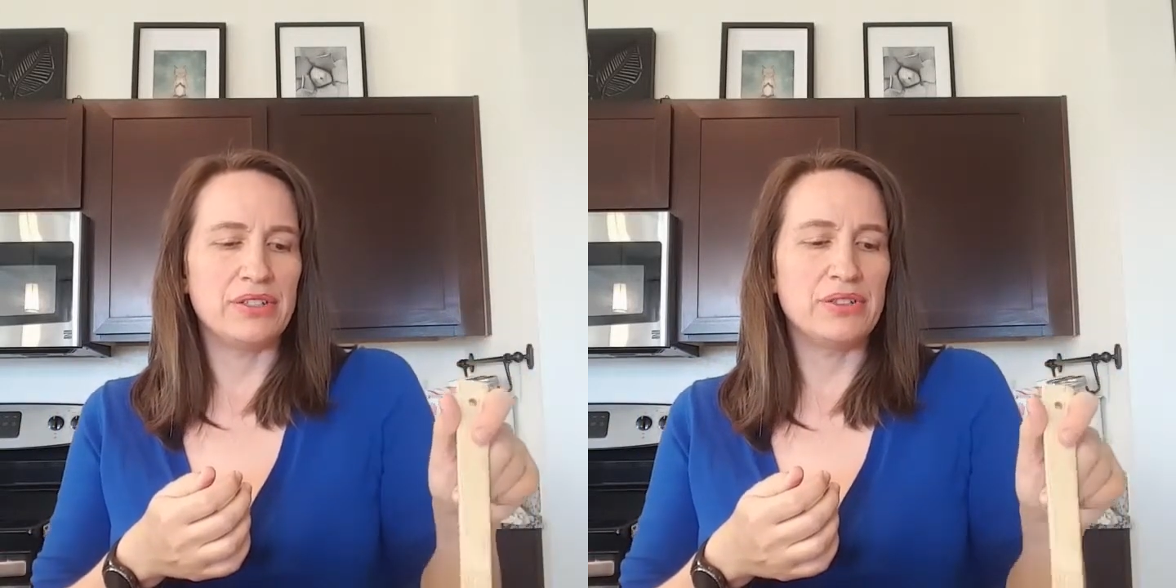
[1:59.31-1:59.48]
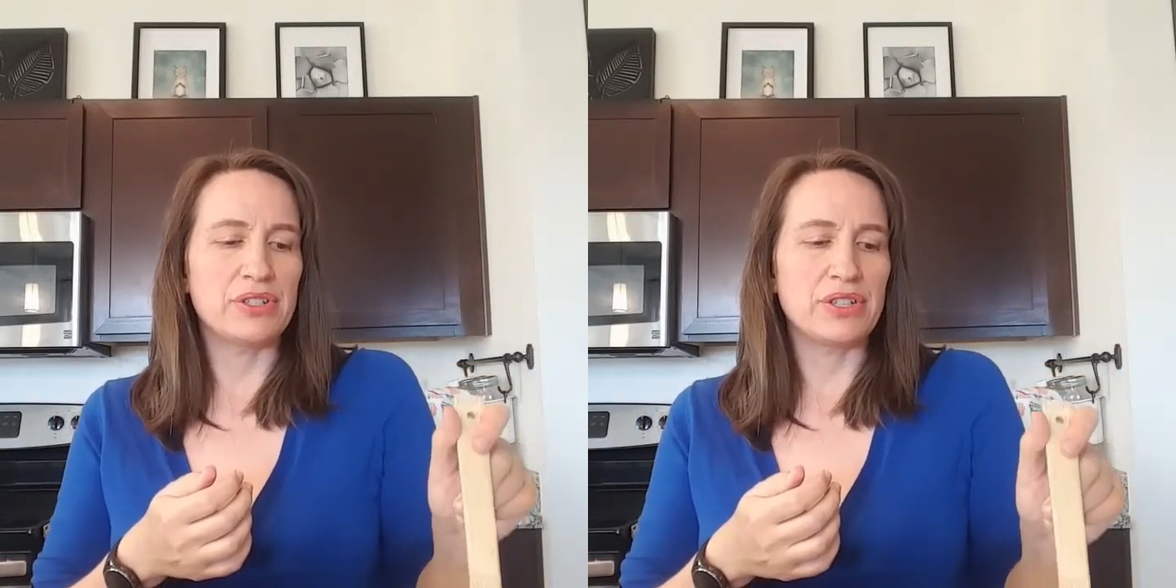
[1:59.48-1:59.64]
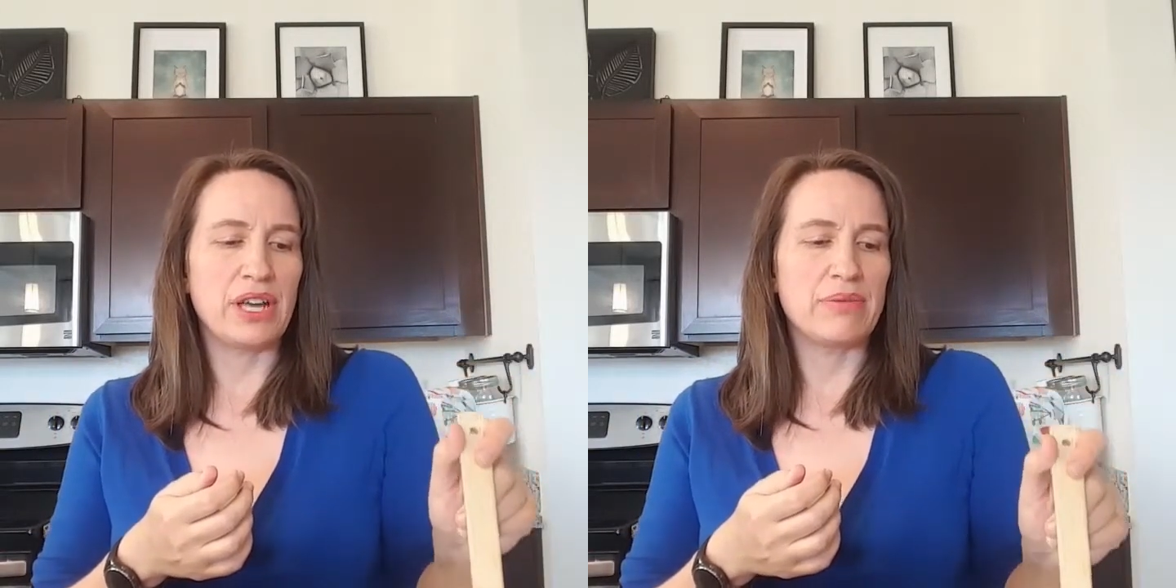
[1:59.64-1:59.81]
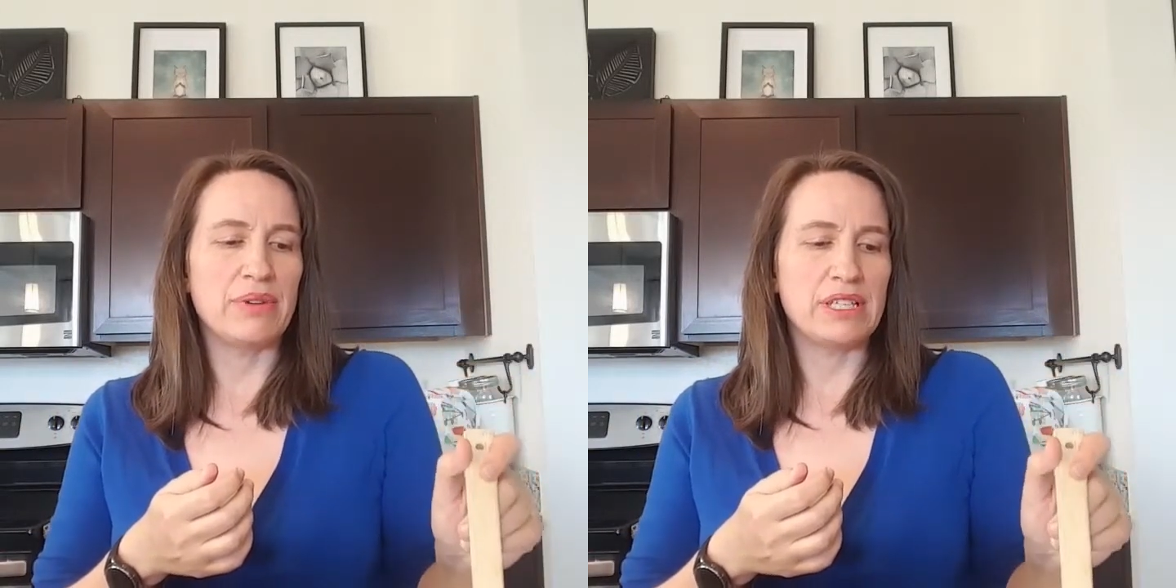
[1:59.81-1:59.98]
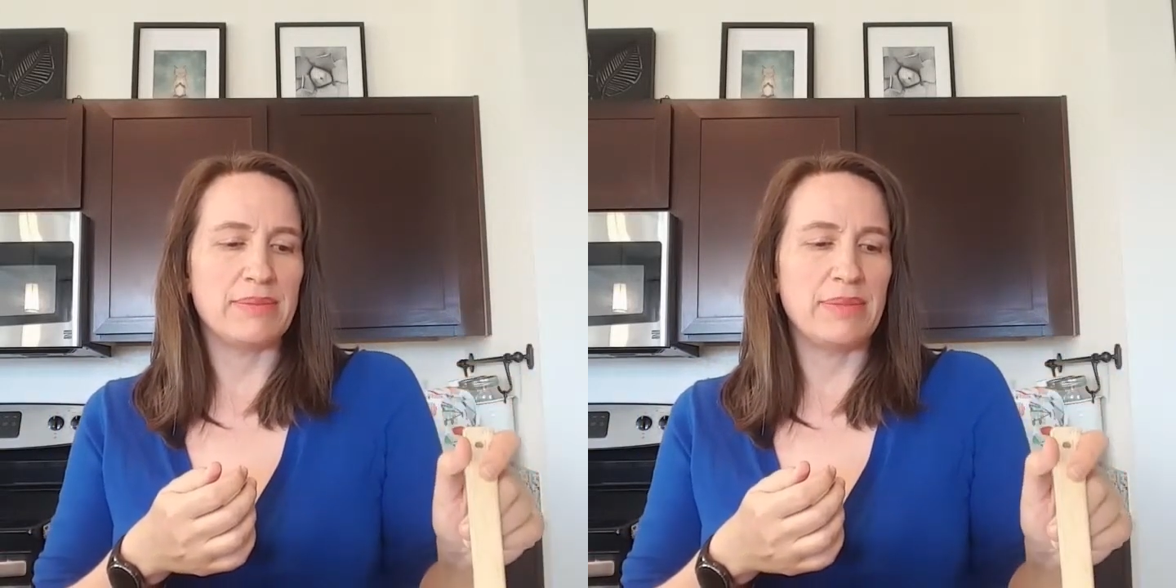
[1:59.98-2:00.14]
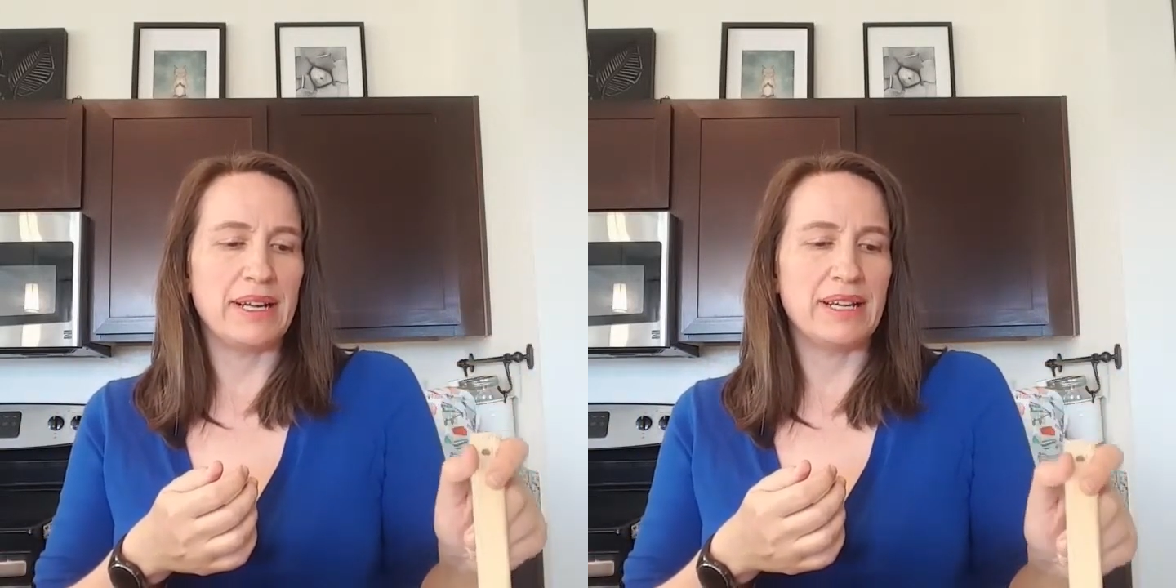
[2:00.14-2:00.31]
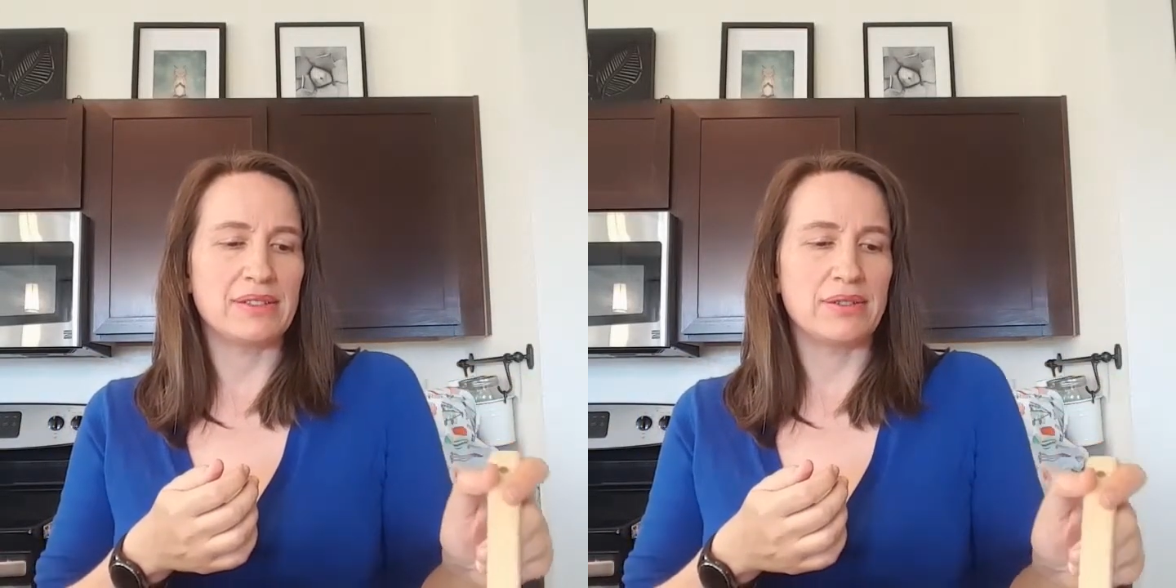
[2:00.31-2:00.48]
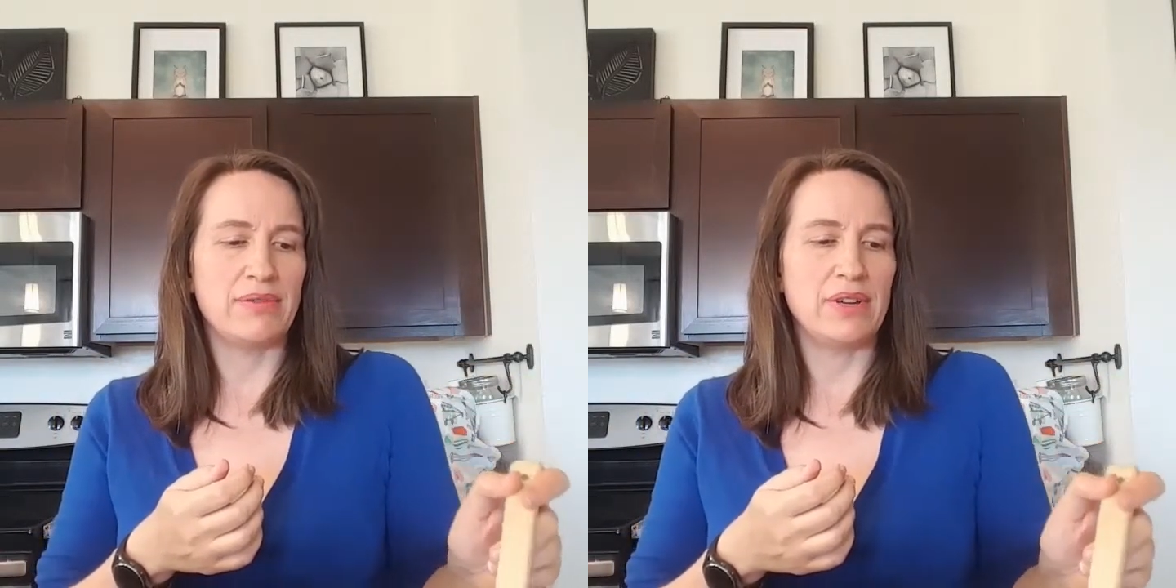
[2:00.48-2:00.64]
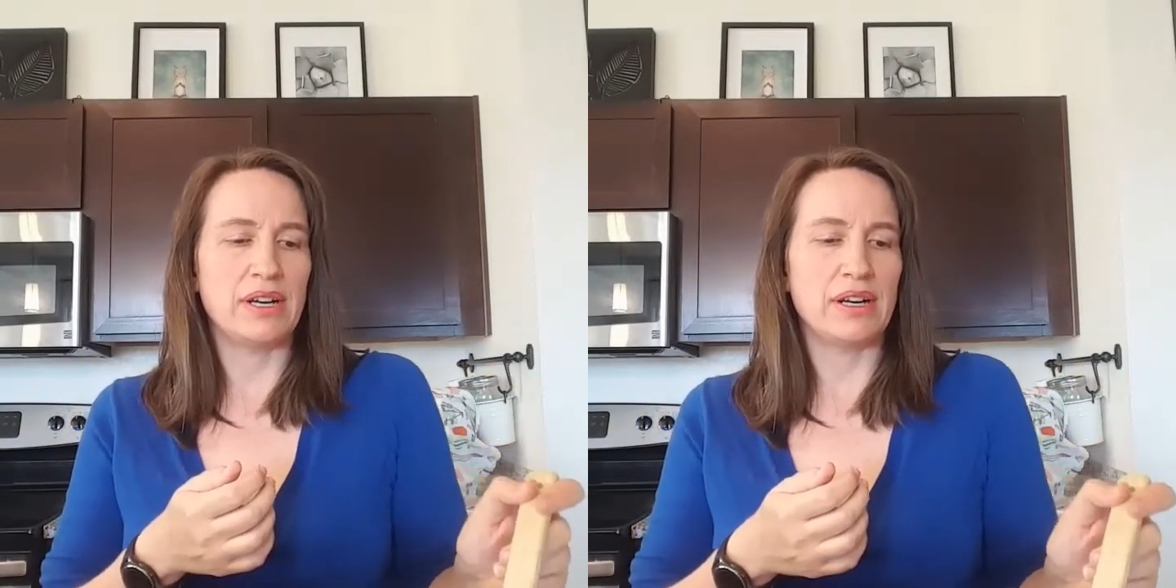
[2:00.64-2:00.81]
Usually I'd rinse my hands
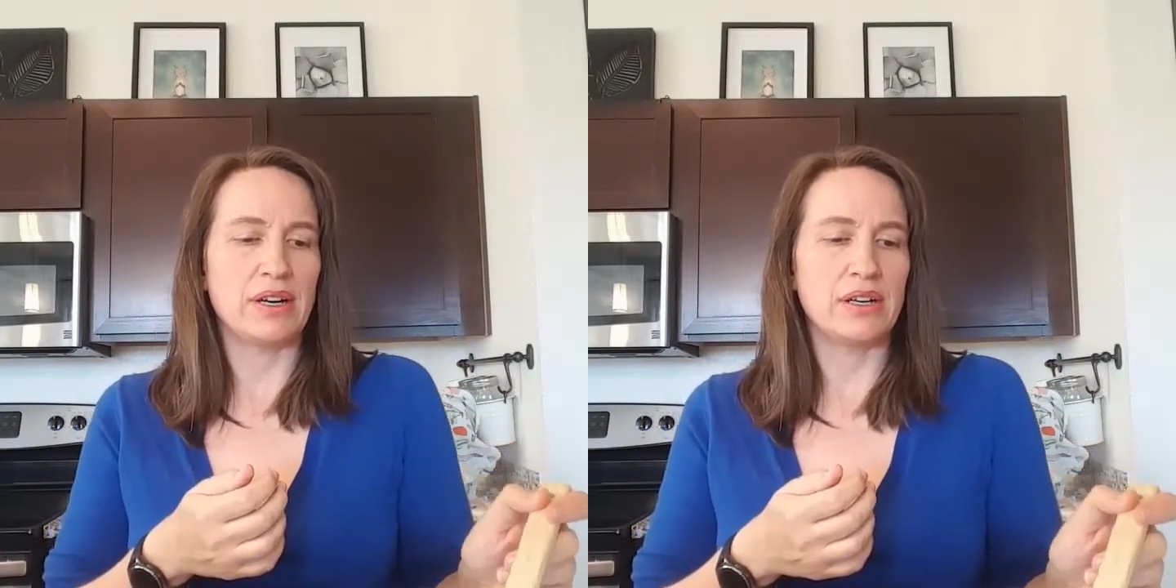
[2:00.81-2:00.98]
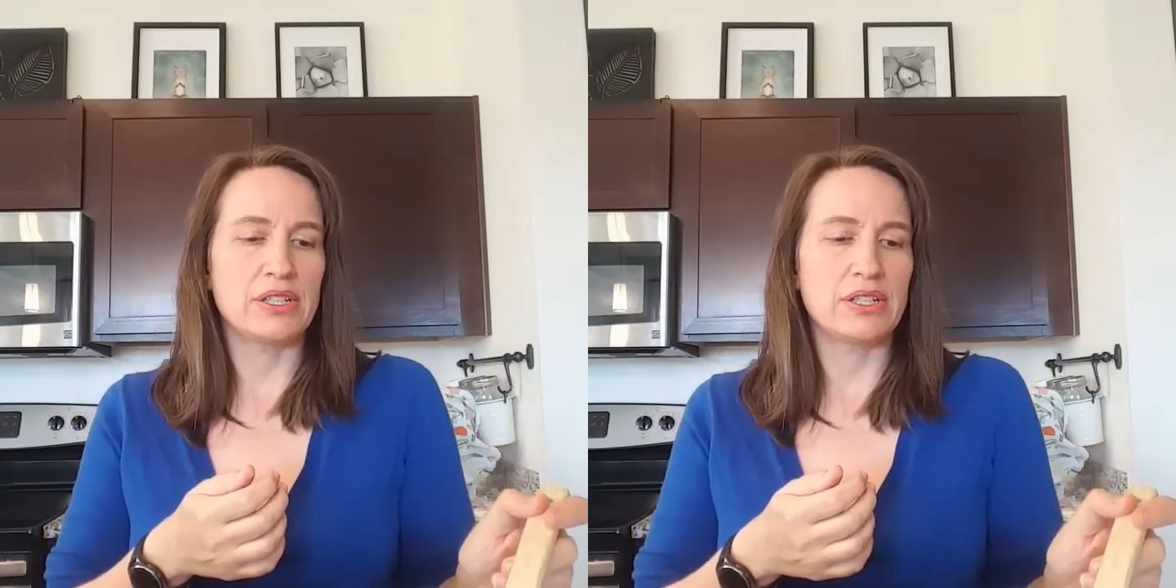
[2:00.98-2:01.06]
with vinegar.